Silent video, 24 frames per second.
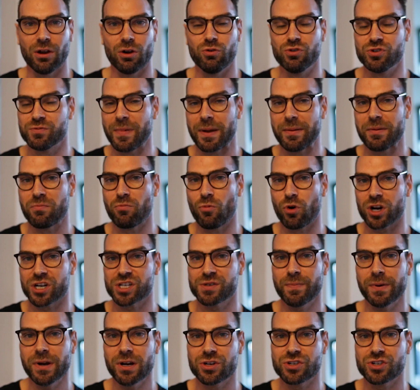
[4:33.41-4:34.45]
who's maybe more
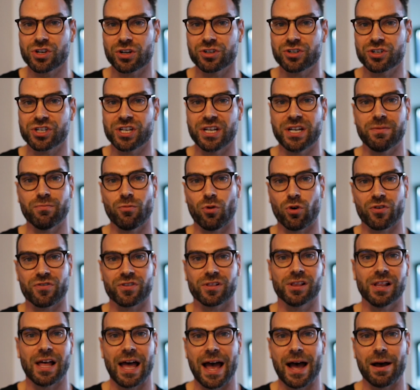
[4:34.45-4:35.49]
experienced on your team or in
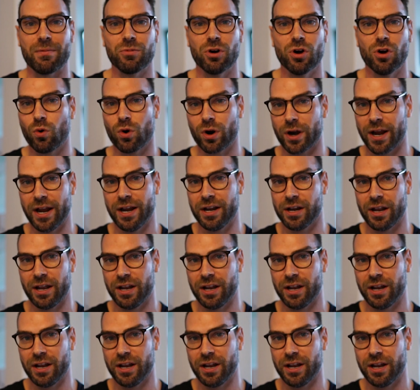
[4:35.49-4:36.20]
the lab or in,